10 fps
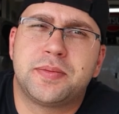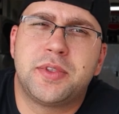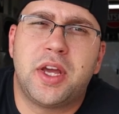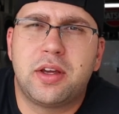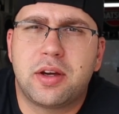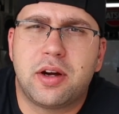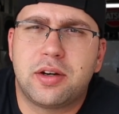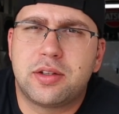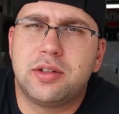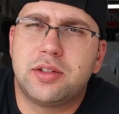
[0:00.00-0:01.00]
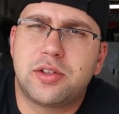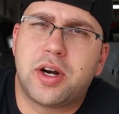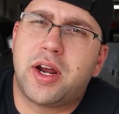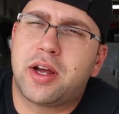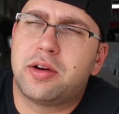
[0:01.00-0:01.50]
take your car to the
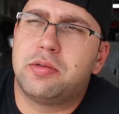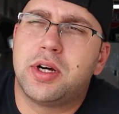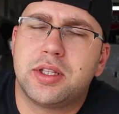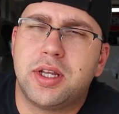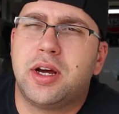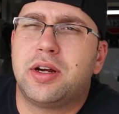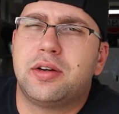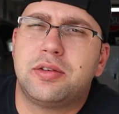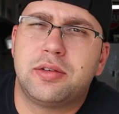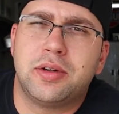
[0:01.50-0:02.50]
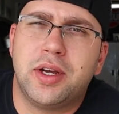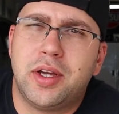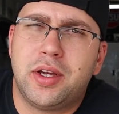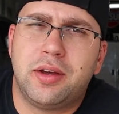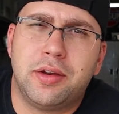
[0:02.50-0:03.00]
track or whatnot, or
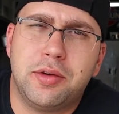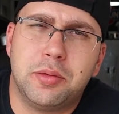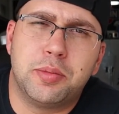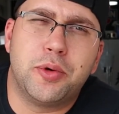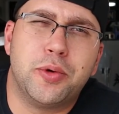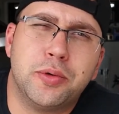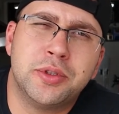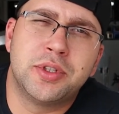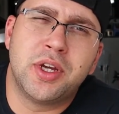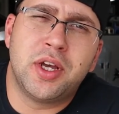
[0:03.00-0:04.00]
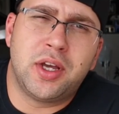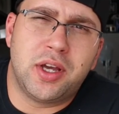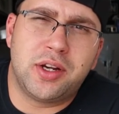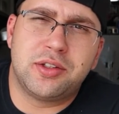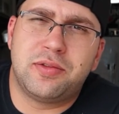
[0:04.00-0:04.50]
you're doing pools,
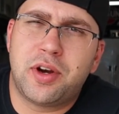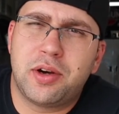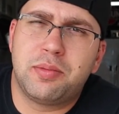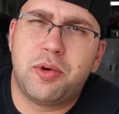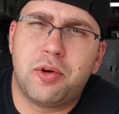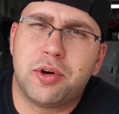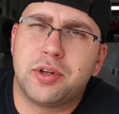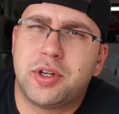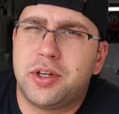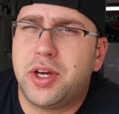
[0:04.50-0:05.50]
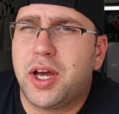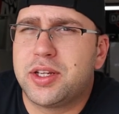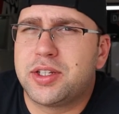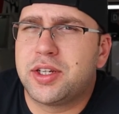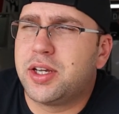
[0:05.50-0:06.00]
it is very important that you
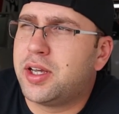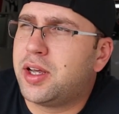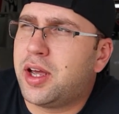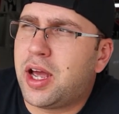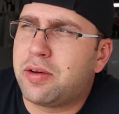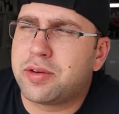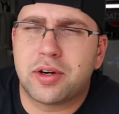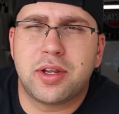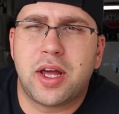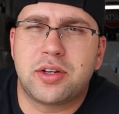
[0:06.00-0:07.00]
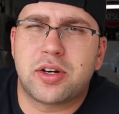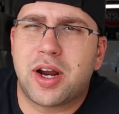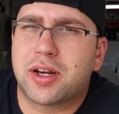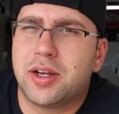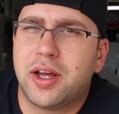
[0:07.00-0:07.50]
guys, after that
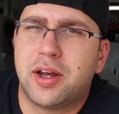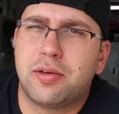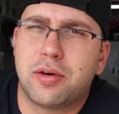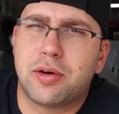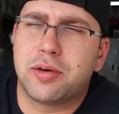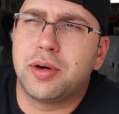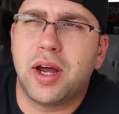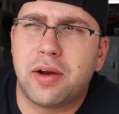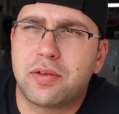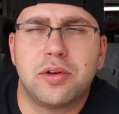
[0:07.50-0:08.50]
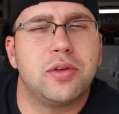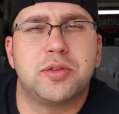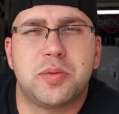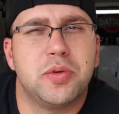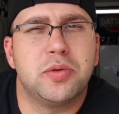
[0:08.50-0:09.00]
track day or after
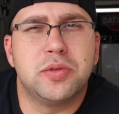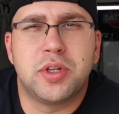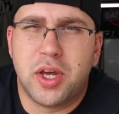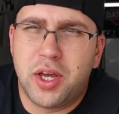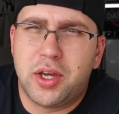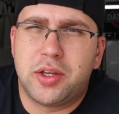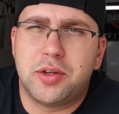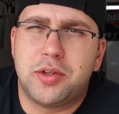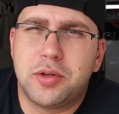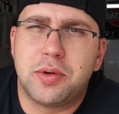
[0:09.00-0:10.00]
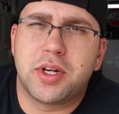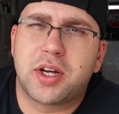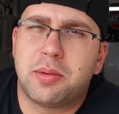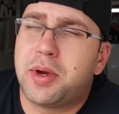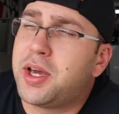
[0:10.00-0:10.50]
those pools, you do want to
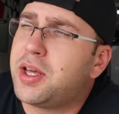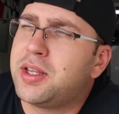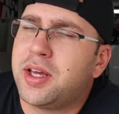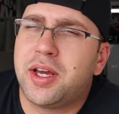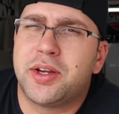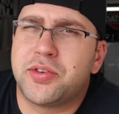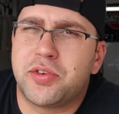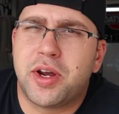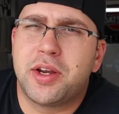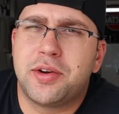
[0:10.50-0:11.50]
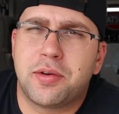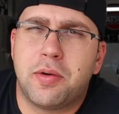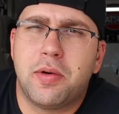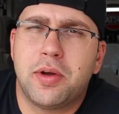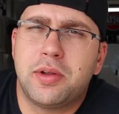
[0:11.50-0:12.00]
come in and drain your
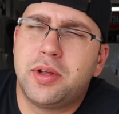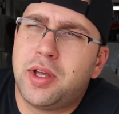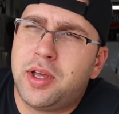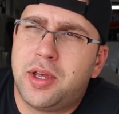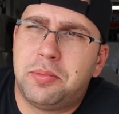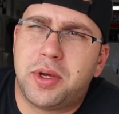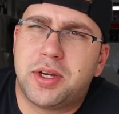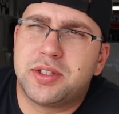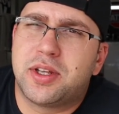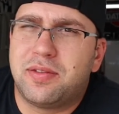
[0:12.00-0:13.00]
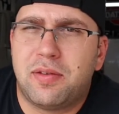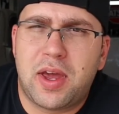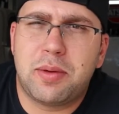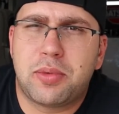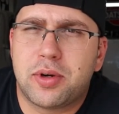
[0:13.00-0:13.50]
oil, because the
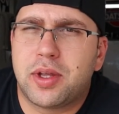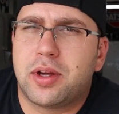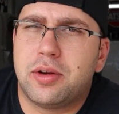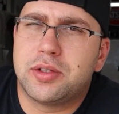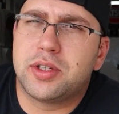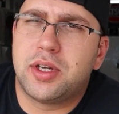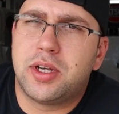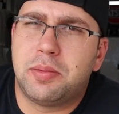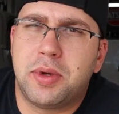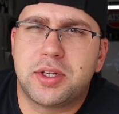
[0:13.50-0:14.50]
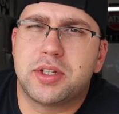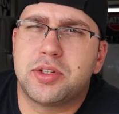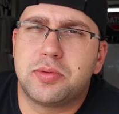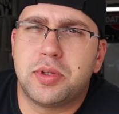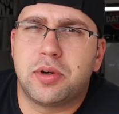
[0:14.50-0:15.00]
vapor that
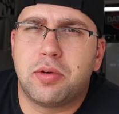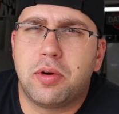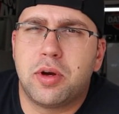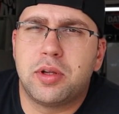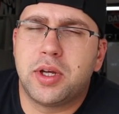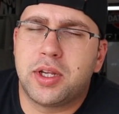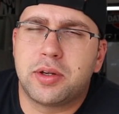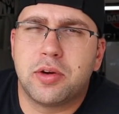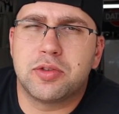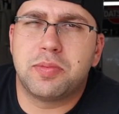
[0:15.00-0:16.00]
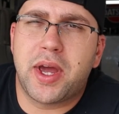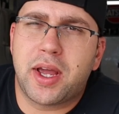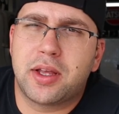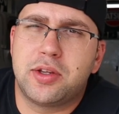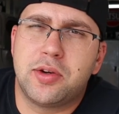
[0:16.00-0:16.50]
mixes with your oil and goes
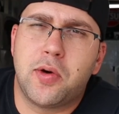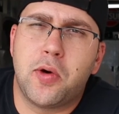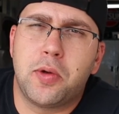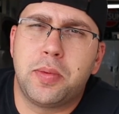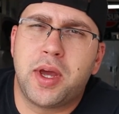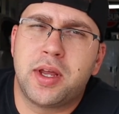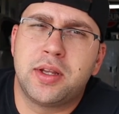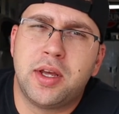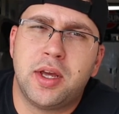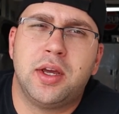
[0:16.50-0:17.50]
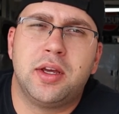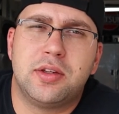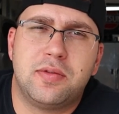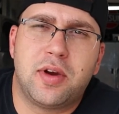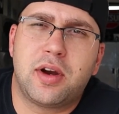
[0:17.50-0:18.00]
back into your oil pan
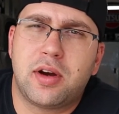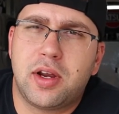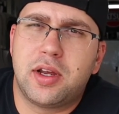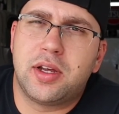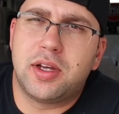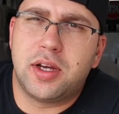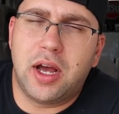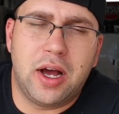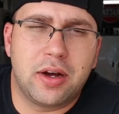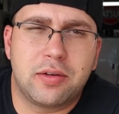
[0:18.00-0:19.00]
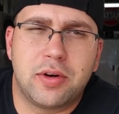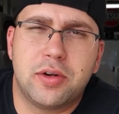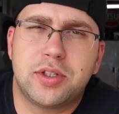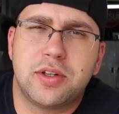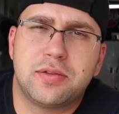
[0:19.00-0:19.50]
is very
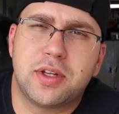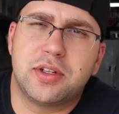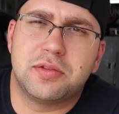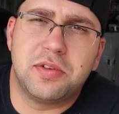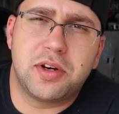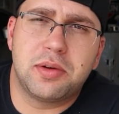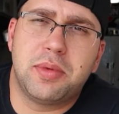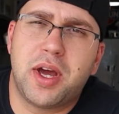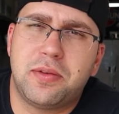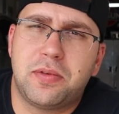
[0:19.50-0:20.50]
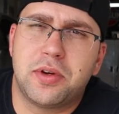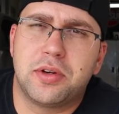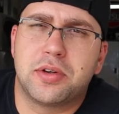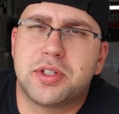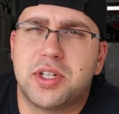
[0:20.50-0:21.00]
corrosive, and it's very bad for
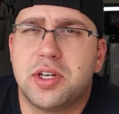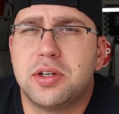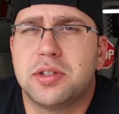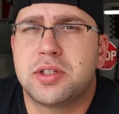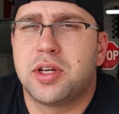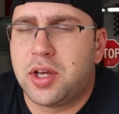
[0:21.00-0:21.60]
your seals,